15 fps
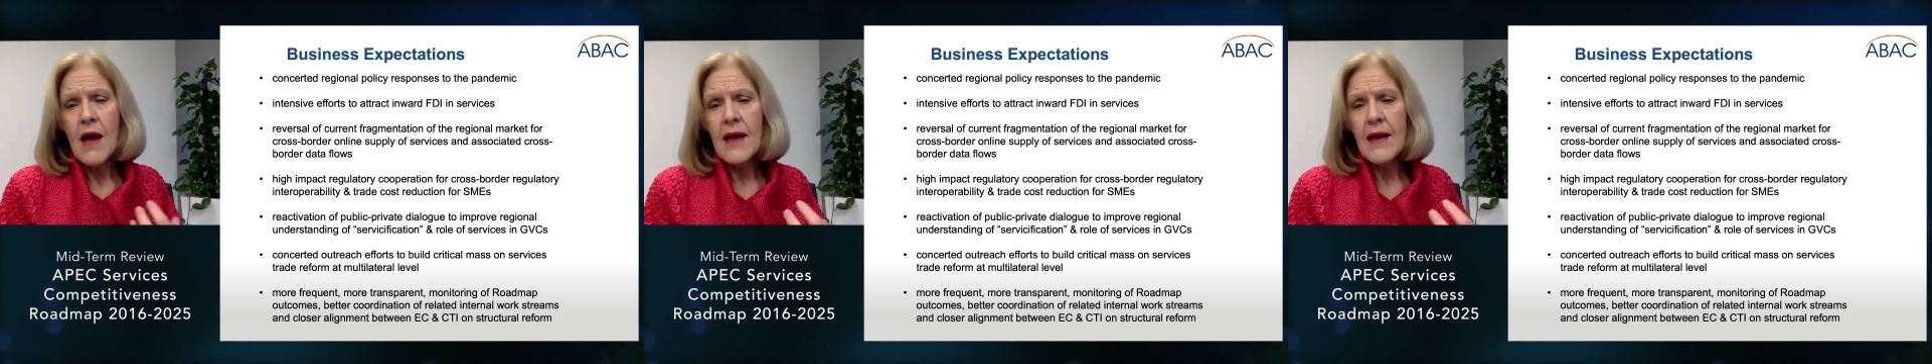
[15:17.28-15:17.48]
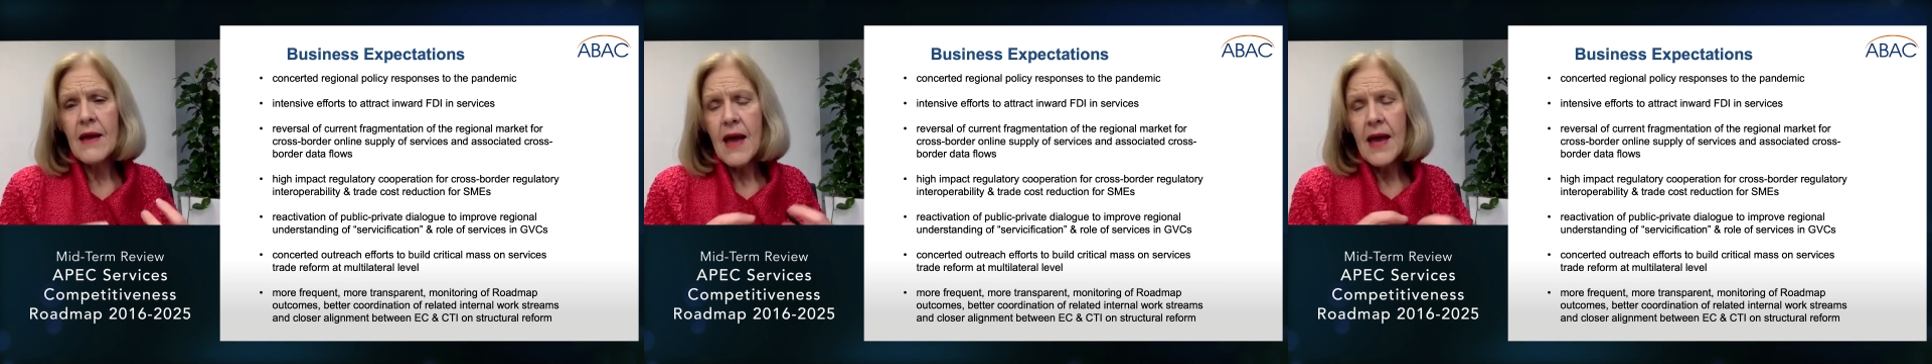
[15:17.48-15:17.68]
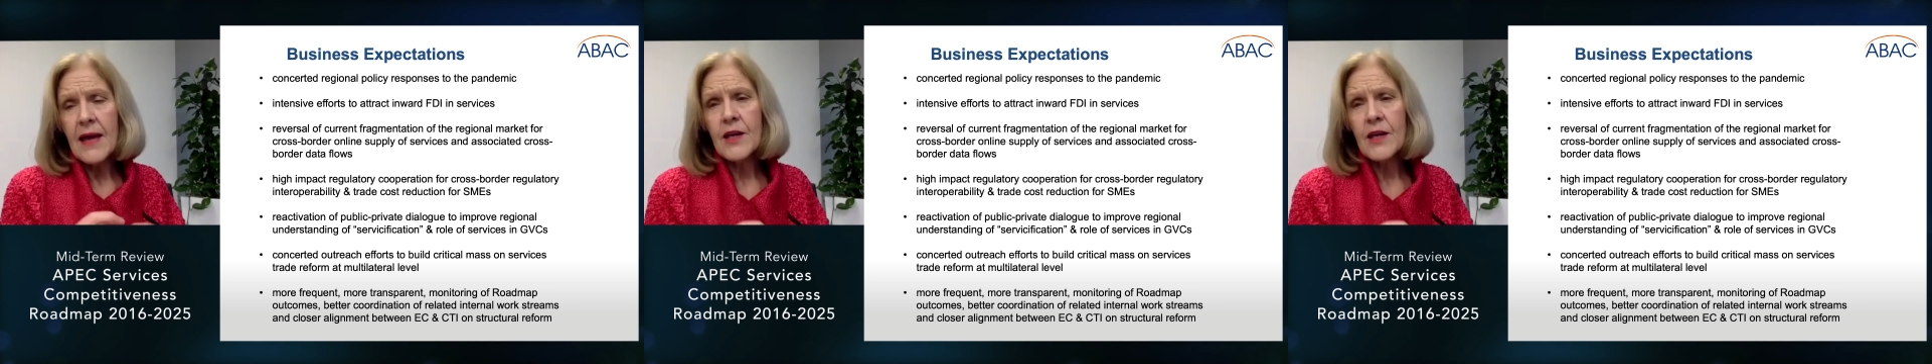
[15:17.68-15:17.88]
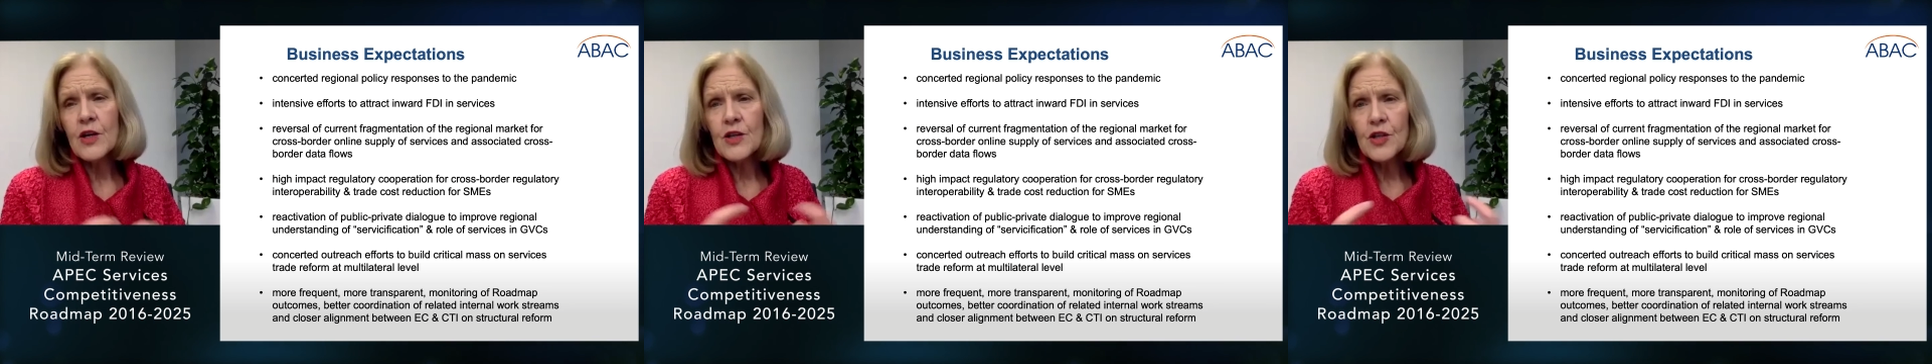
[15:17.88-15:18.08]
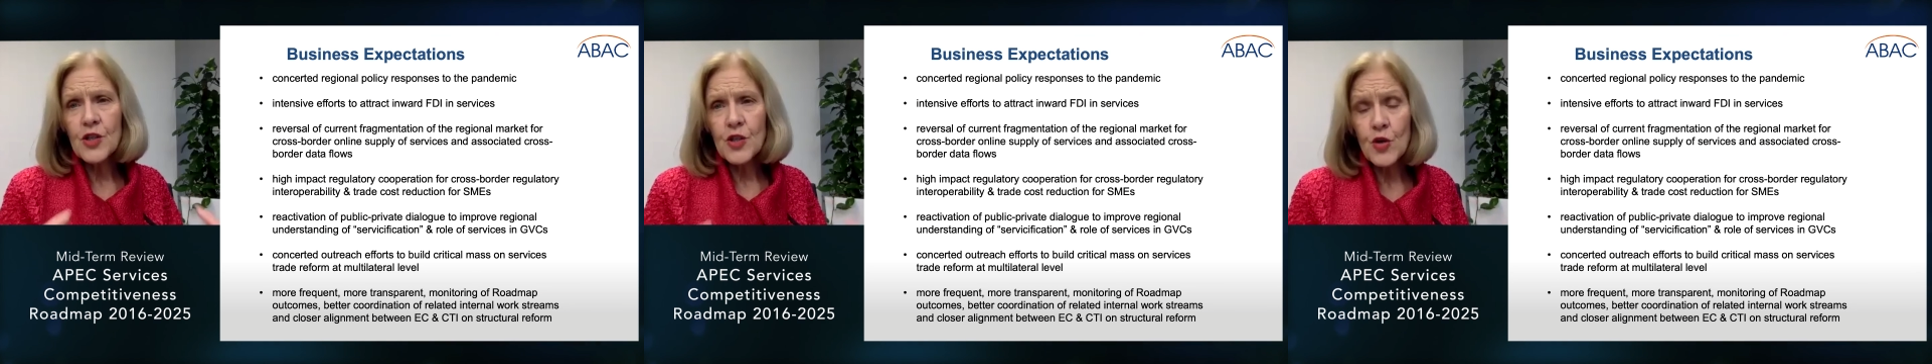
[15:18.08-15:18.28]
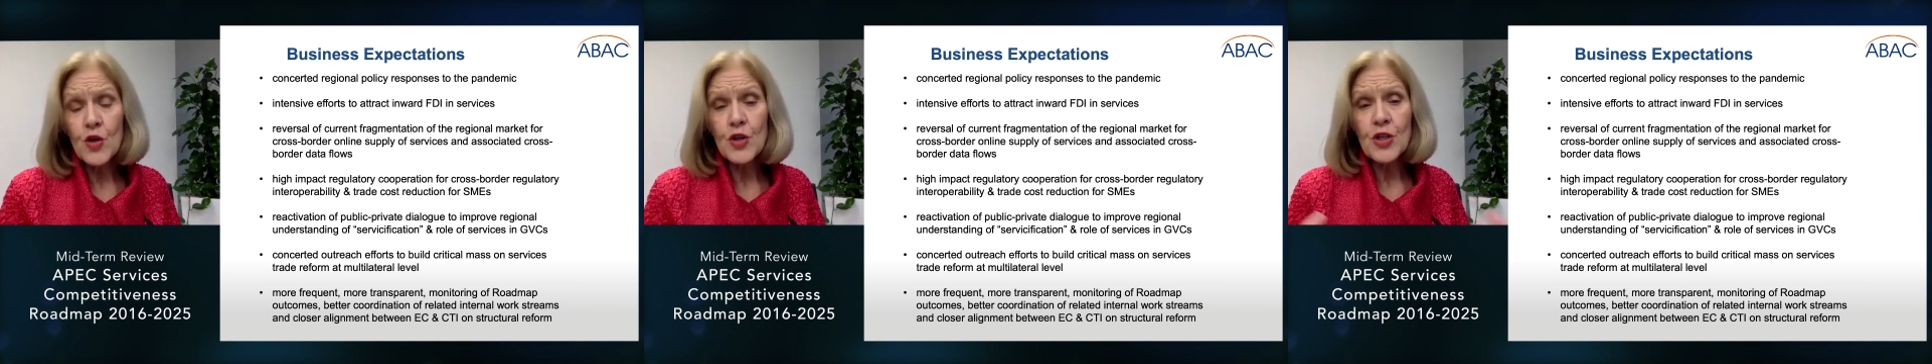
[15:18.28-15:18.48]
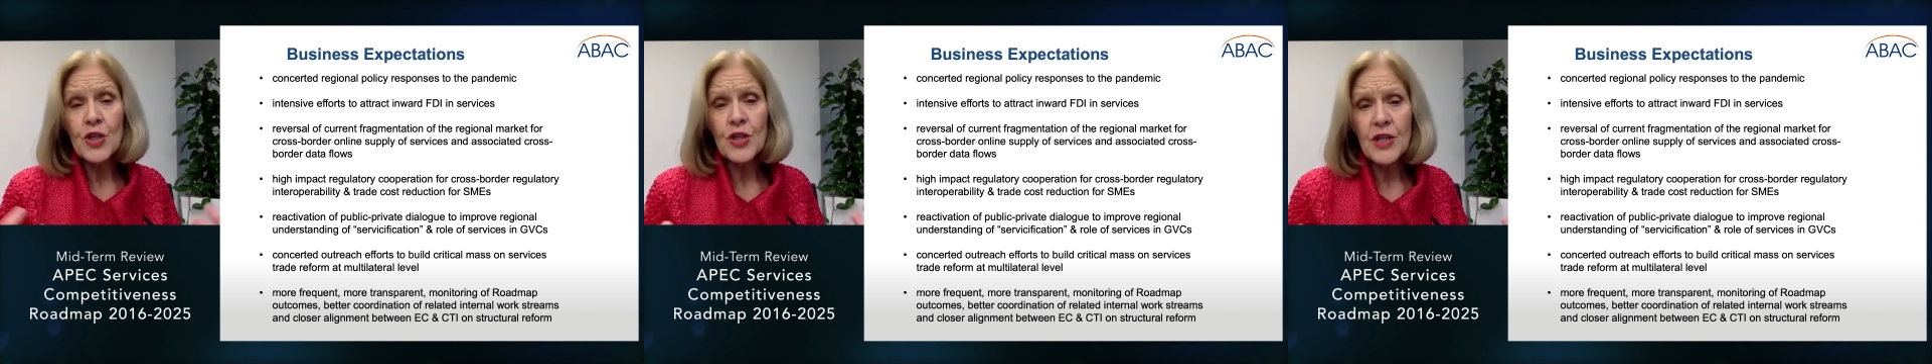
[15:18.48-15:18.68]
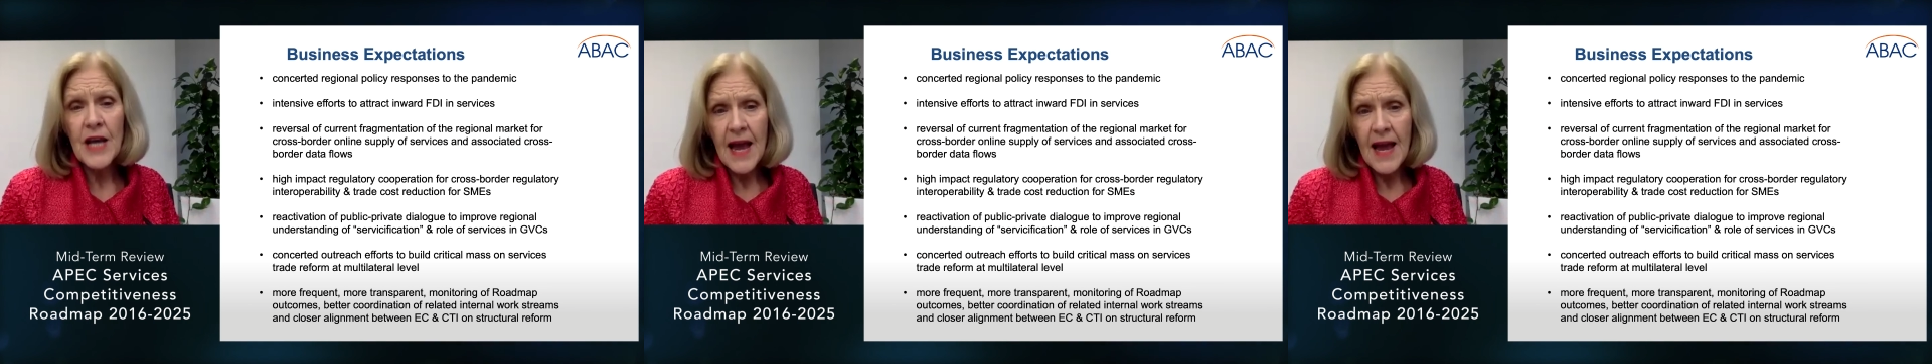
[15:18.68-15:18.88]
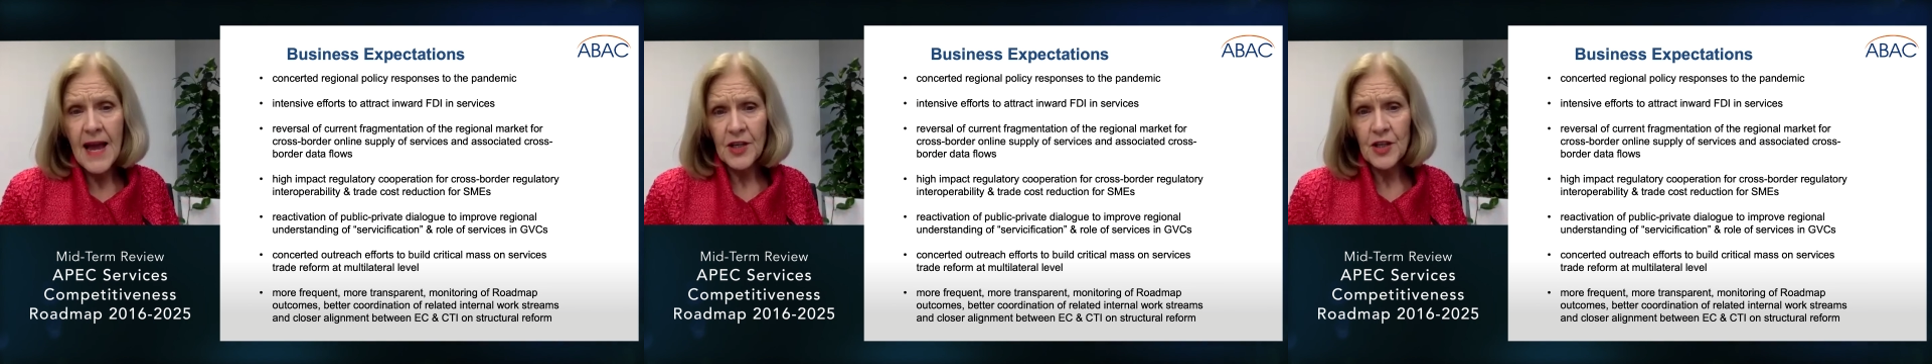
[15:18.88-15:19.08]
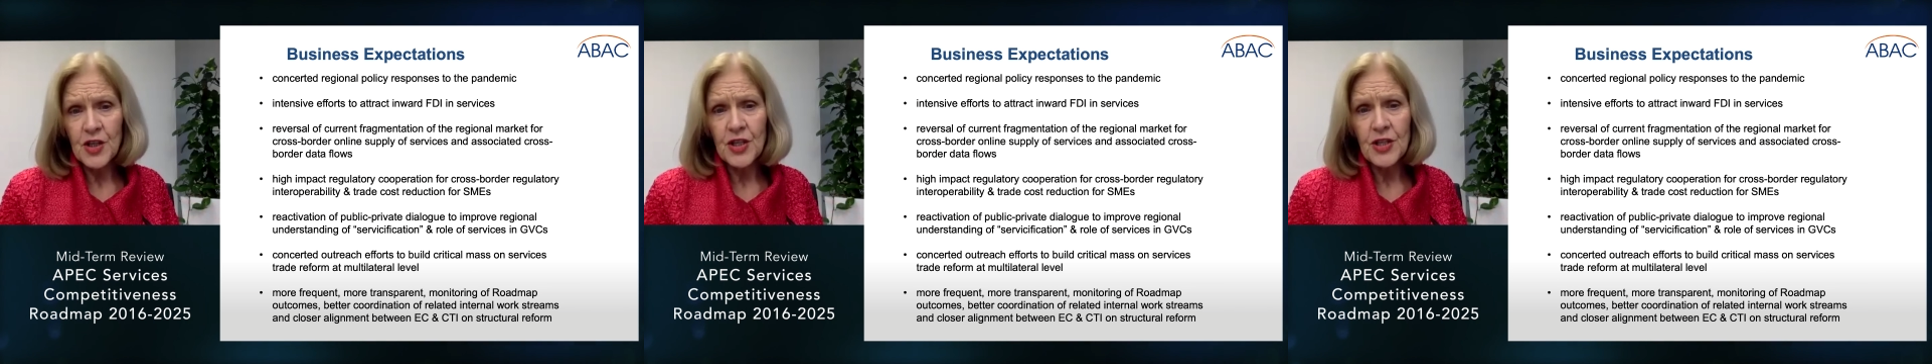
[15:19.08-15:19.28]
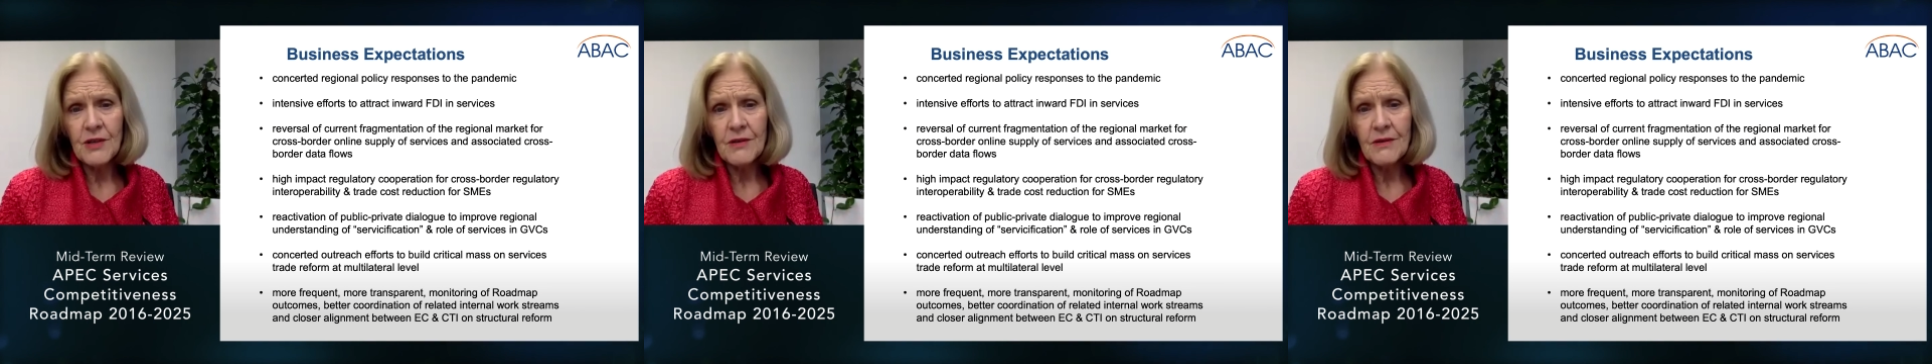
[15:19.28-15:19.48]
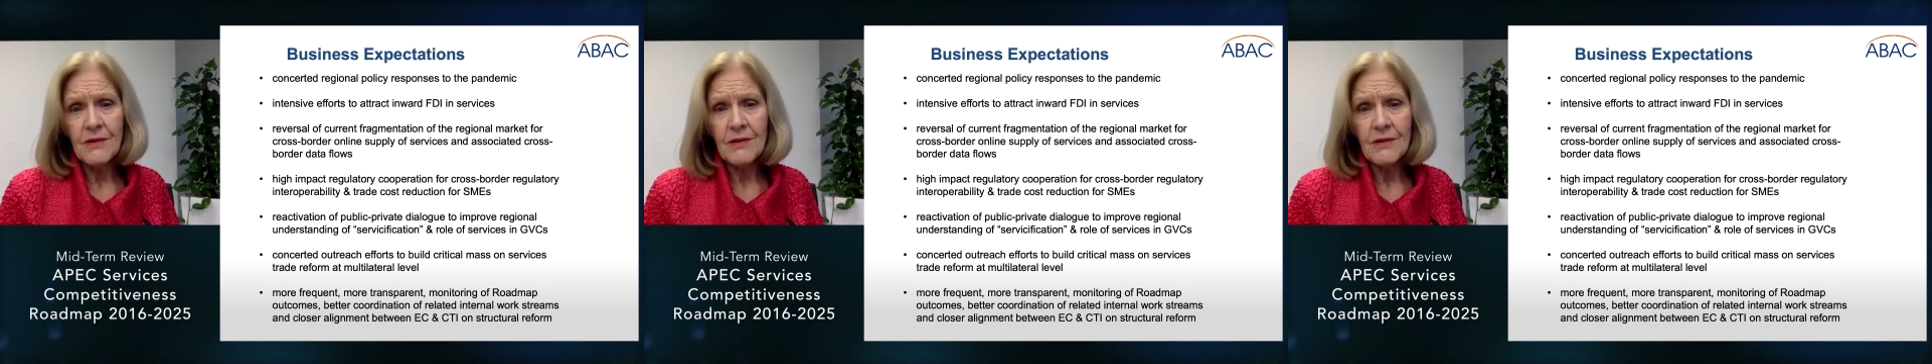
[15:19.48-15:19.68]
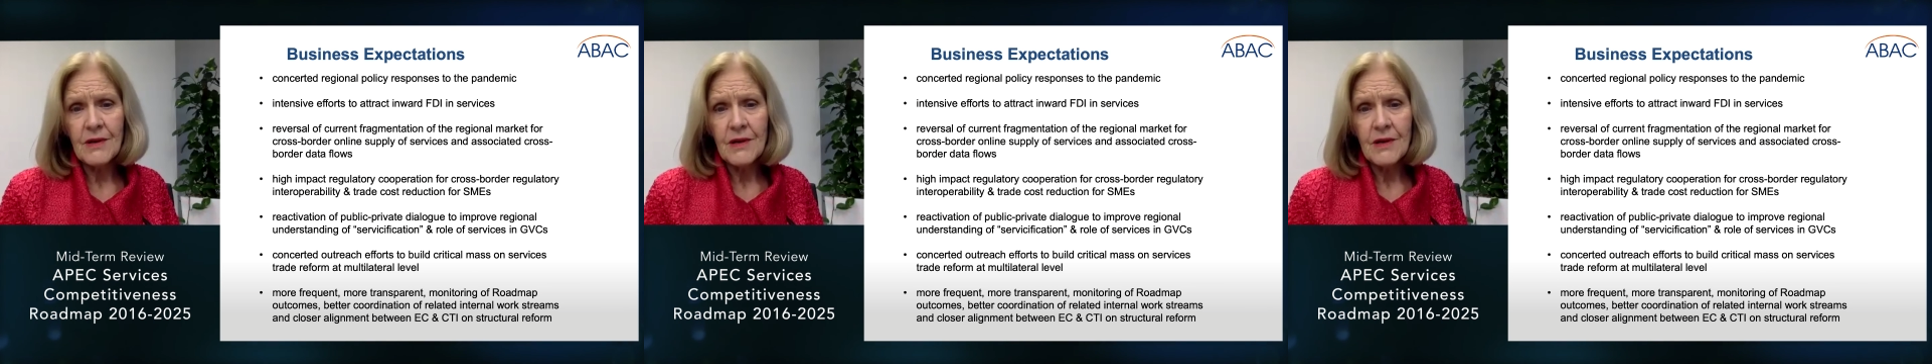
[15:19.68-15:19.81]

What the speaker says: a concerted action.